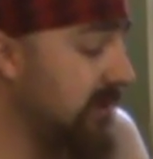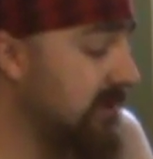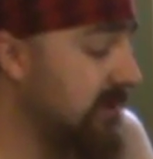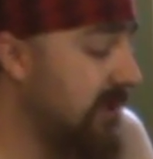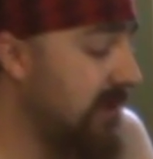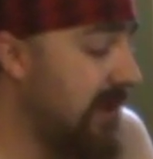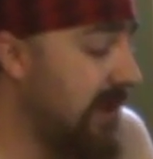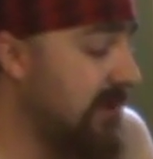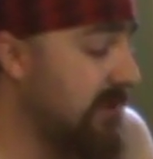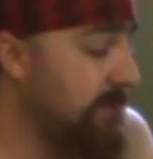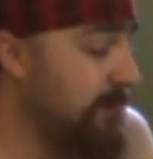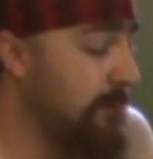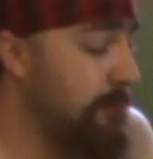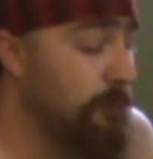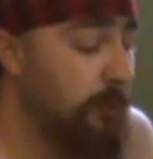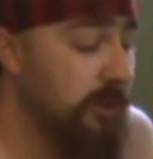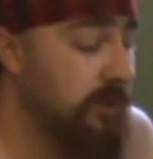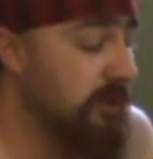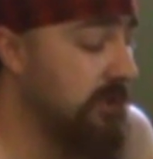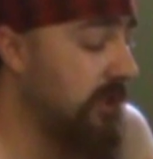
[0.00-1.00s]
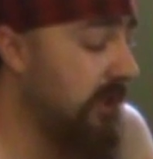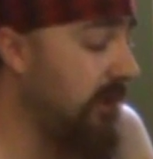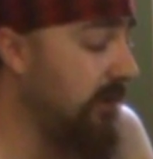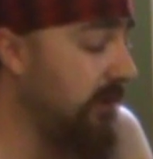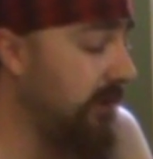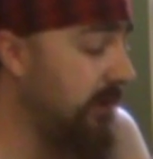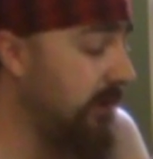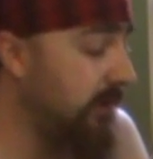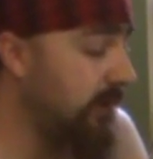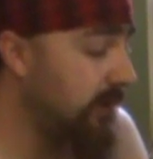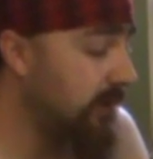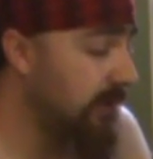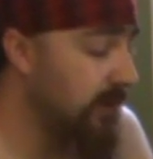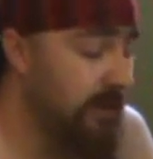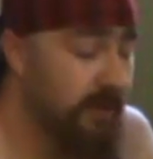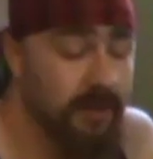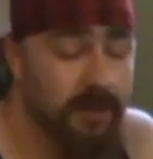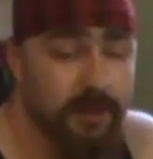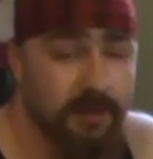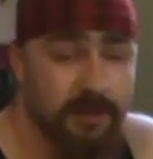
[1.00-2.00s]
this. They asked me, what's Yuengling?
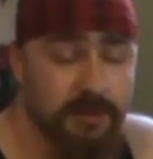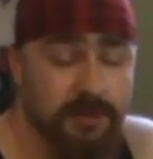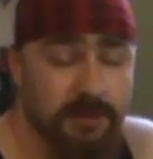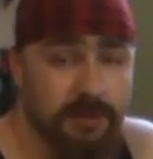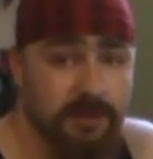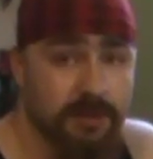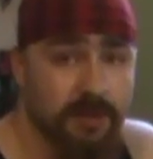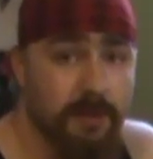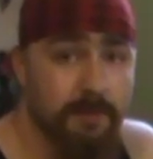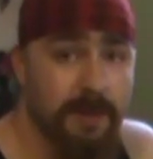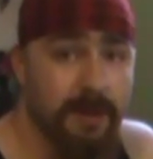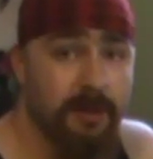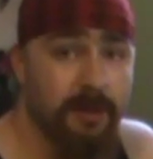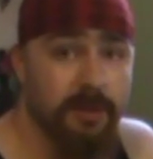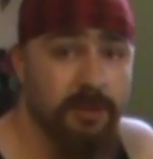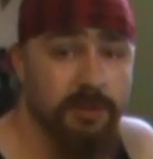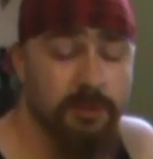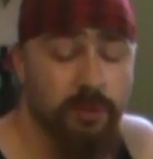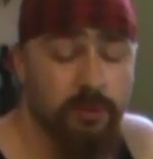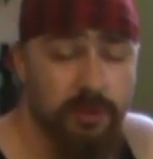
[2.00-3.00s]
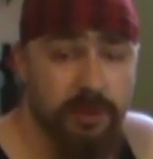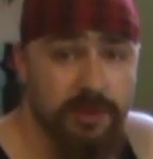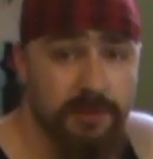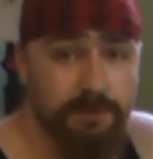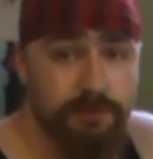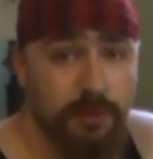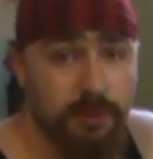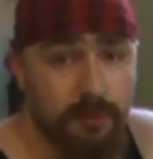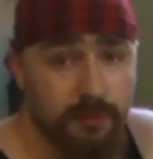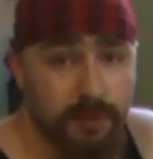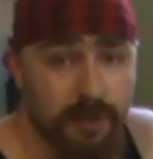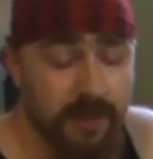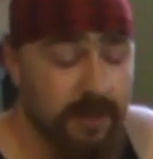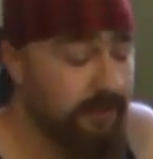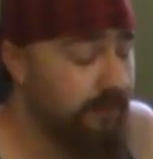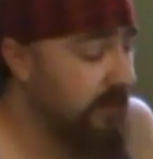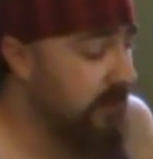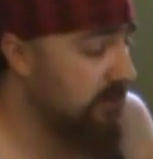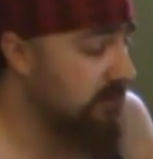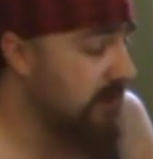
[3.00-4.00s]
It's America's oldest brewery.
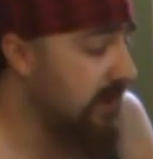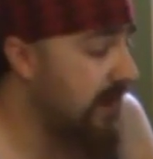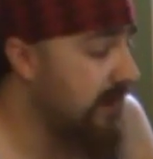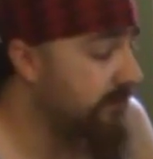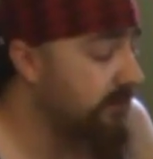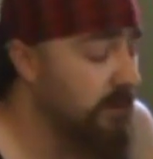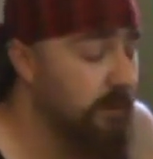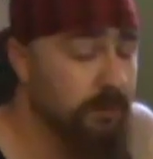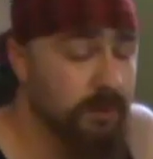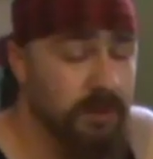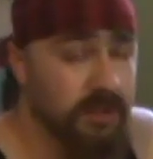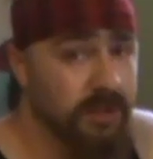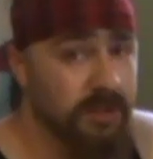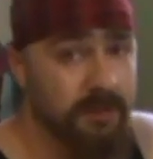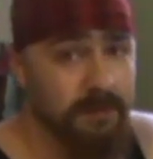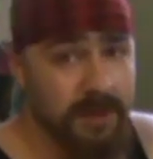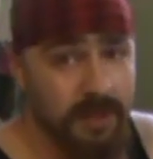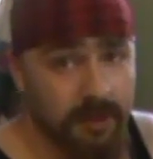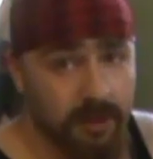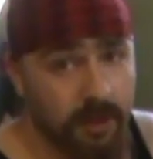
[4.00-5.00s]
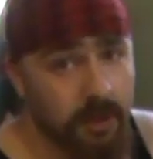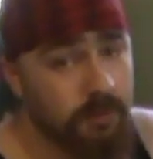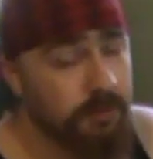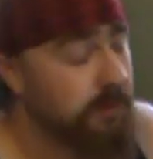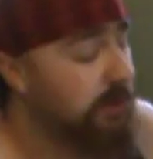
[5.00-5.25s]
I figured everyone in America